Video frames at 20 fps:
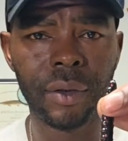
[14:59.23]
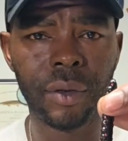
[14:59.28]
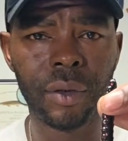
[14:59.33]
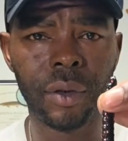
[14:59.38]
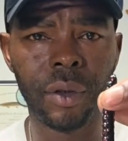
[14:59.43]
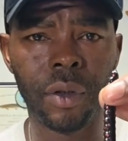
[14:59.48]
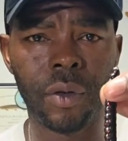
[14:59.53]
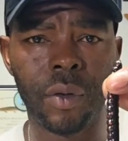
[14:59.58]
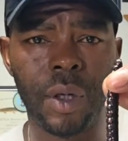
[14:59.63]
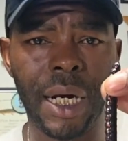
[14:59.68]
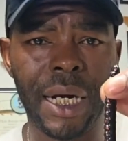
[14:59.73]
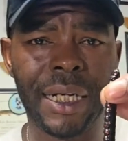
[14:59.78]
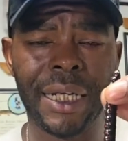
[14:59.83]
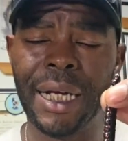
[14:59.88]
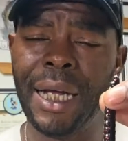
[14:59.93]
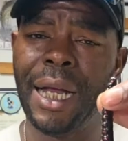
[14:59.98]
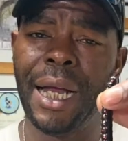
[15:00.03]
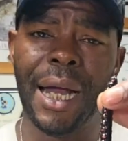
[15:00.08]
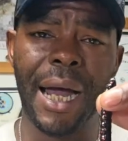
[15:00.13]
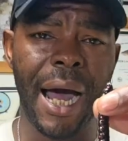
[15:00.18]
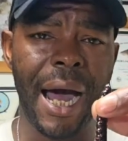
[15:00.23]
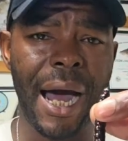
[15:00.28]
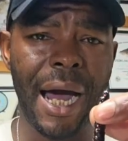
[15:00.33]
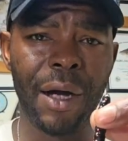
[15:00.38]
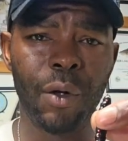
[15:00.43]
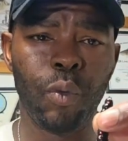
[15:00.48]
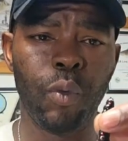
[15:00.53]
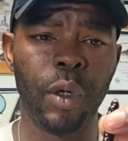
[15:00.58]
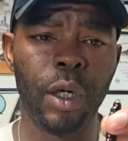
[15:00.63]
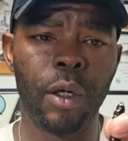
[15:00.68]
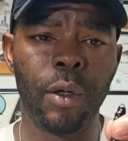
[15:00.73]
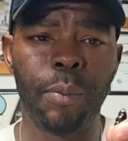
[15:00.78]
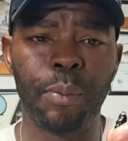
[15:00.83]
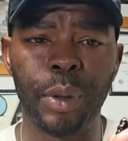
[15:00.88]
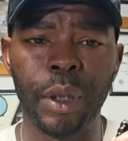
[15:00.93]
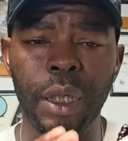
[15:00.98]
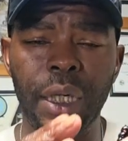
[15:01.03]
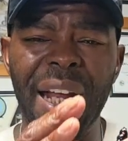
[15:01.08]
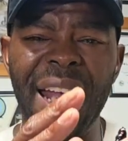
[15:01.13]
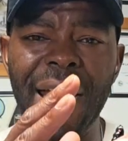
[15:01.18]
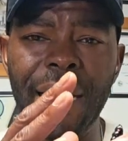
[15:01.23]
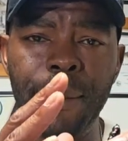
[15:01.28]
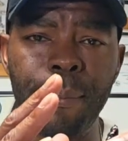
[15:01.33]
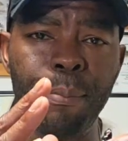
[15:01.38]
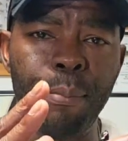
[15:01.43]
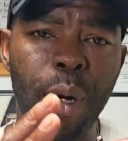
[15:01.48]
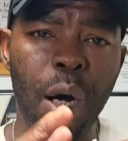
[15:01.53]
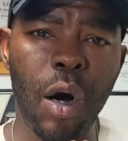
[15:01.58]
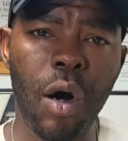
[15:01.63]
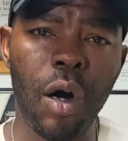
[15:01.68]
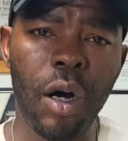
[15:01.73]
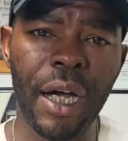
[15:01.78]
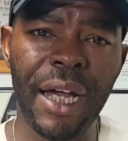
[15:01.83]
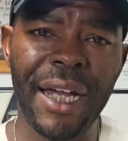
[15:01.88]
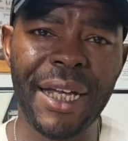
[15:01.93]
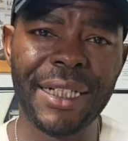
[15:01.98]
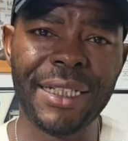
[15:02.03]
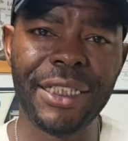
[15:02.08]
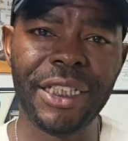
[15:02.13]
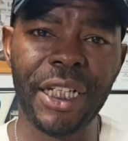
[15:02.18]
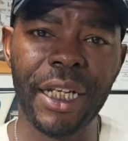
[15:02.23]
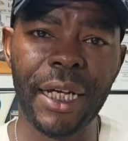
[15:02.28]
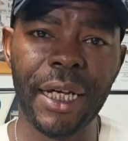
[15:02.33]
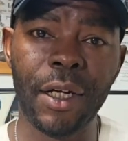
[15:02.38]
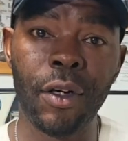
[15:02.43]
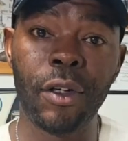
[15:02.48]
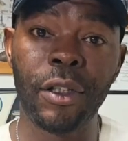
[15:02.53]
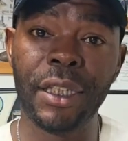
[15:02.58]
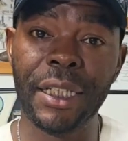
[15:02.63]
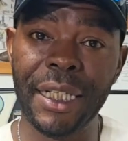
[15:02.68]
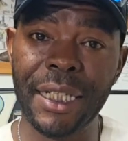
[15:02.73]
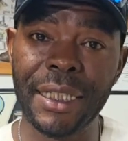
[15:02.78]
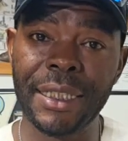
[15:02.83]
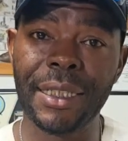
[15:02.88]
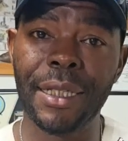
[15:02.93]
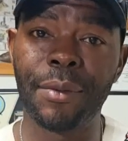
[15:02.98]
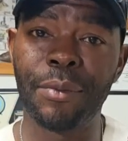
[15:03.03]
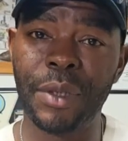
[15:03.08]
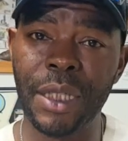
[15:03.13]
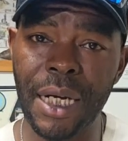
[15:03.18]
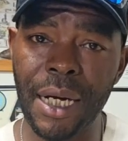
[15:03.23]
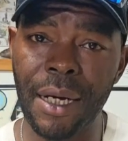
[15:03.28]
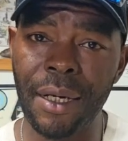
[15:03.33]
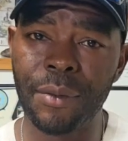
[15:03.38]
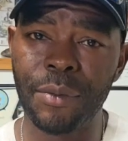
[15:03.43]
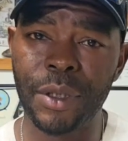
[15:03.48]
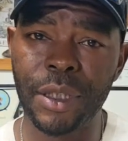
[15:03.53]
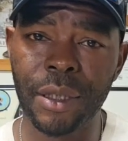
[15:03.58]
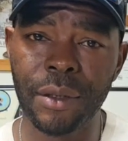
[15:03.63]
All right. I will put a ball head jig on these sometimes,